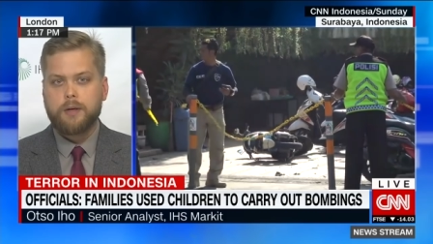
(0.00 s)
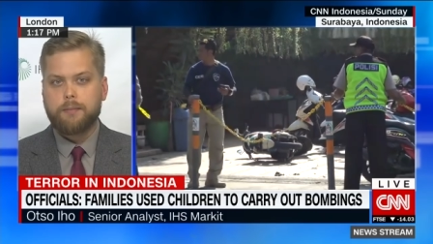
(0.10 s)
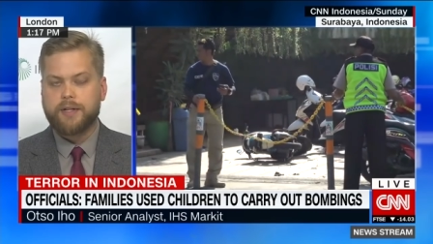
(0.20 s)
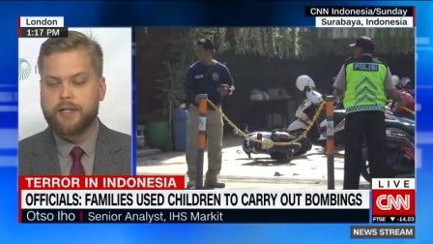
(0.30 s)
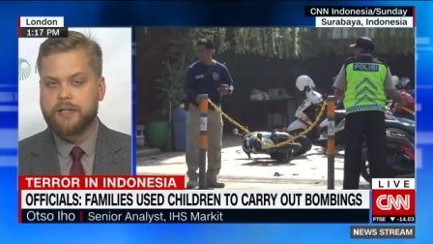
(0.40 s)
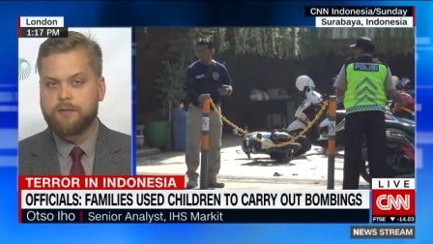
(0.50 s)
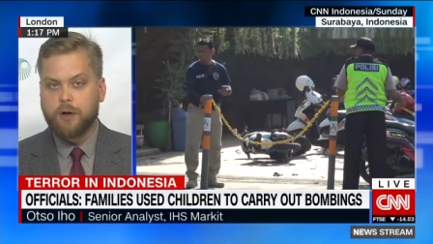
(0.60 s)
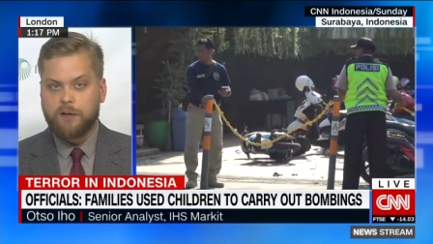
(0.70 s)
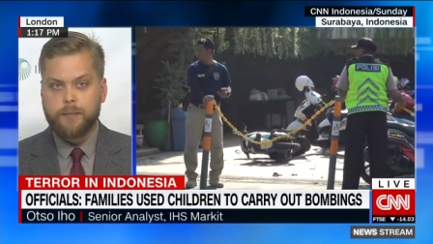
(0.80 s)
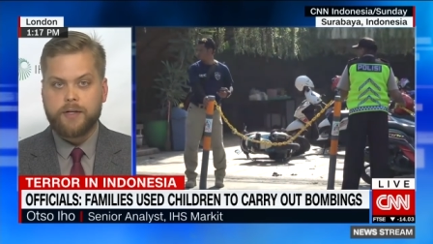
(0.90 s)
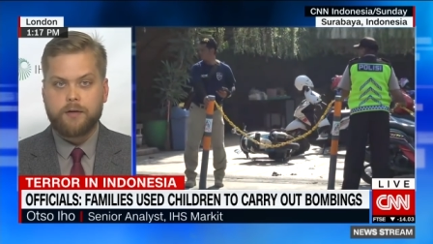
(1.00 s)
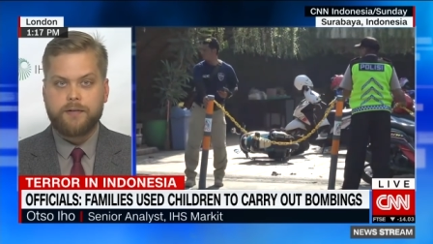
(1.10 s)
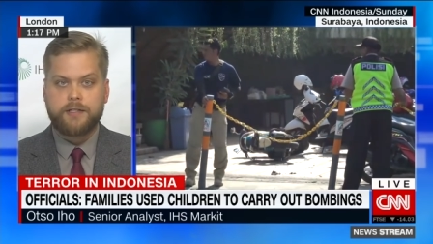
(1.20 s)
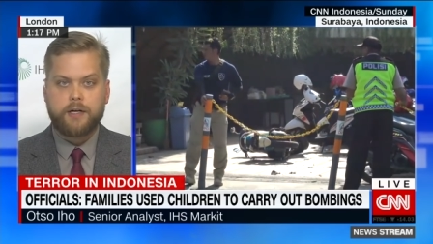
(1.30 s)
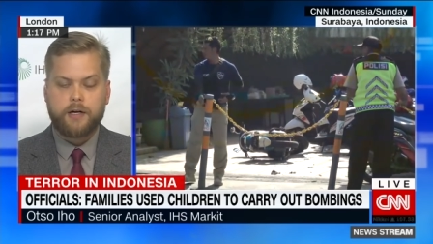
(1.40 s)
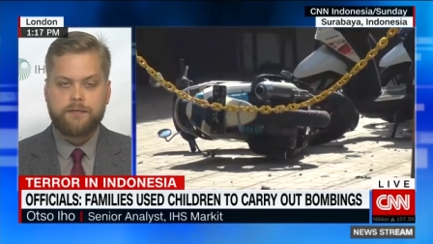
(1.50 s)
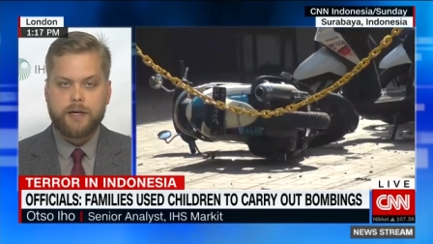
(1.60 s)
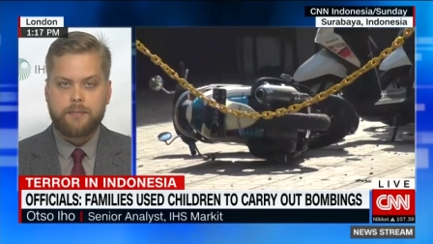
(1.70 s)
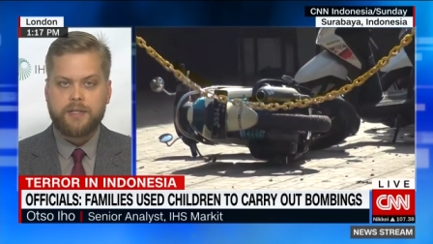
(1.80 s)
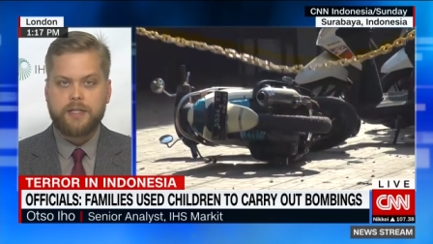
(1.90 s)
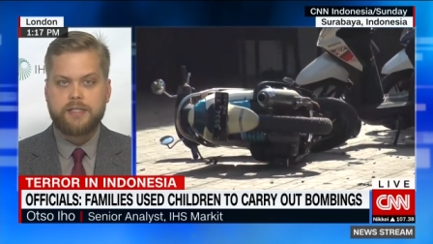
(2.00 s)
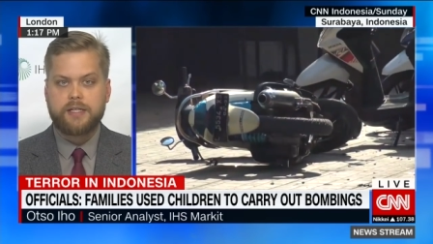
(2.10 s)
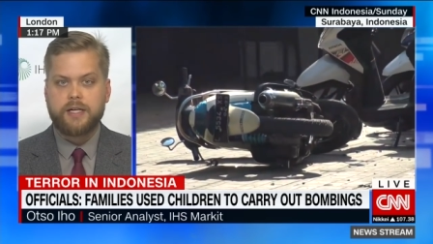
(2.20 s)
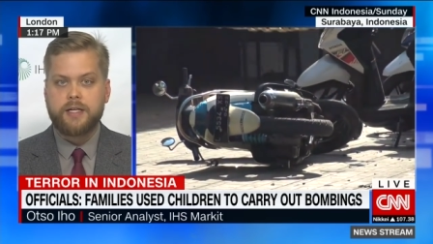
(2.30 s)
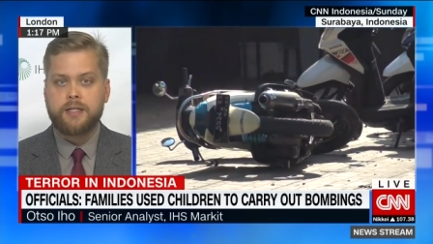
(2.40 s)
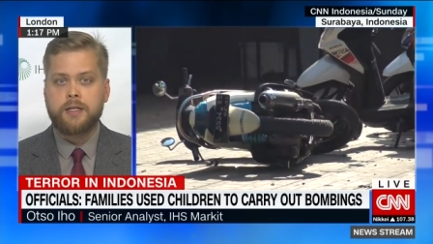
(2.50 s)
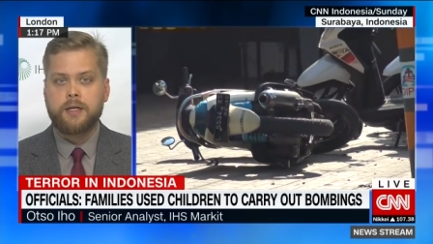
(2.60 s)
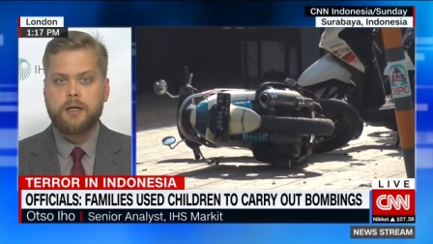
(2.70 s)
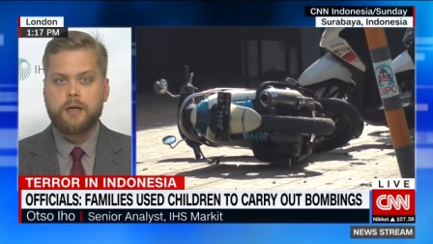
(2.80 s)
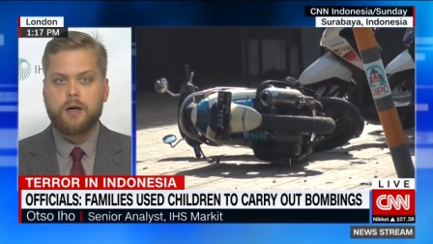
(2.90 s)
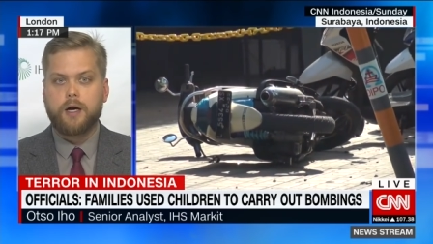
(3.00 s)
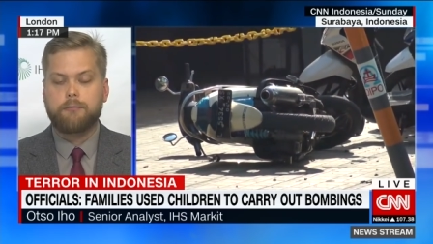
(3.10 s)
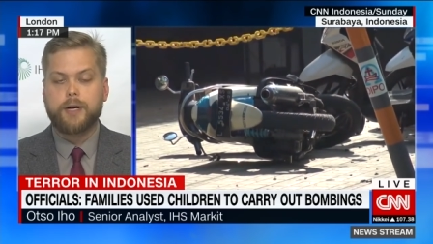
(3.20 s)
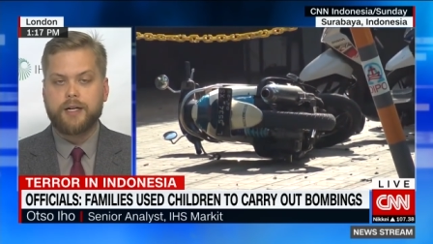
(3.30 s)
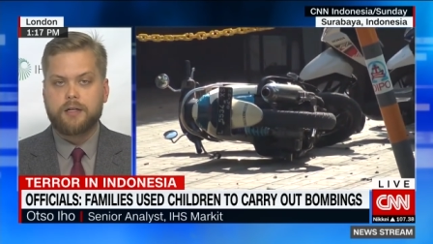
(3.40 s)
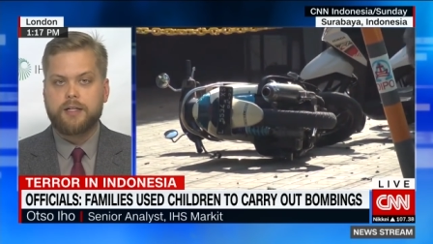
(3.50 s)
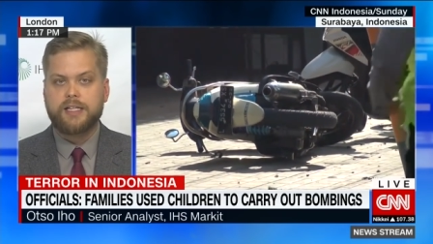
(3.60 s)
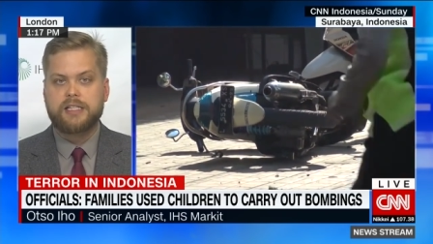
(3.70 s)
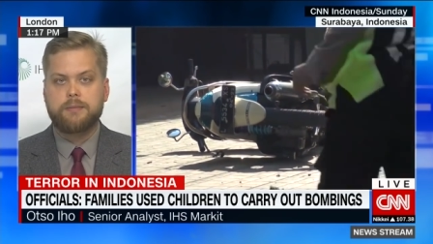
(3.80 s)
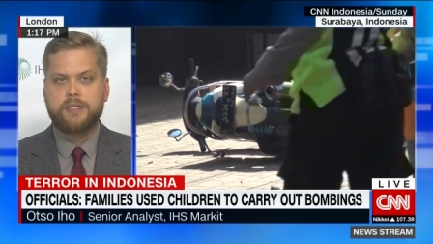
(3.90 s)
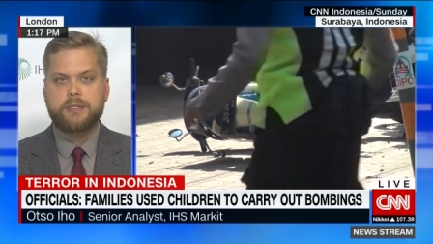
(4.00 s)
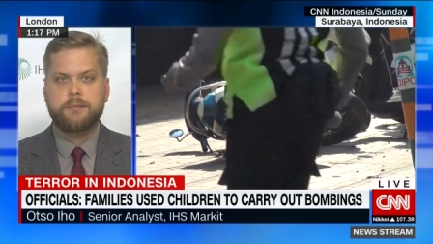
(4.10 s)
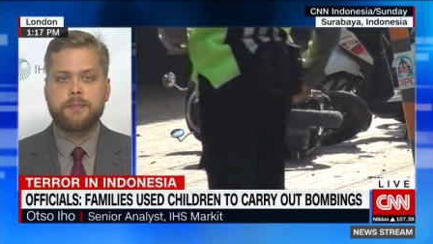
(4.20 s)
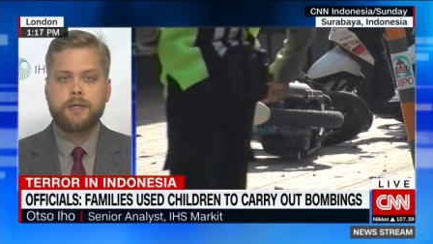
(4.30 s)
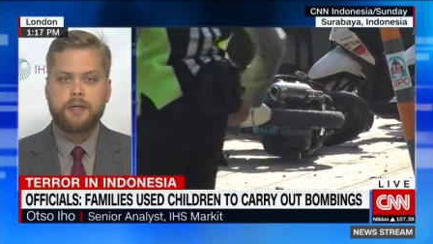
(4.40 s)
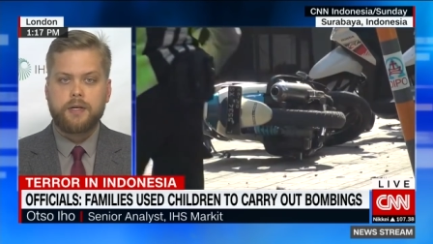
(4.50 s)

but the involvement of entire families in radical Islamism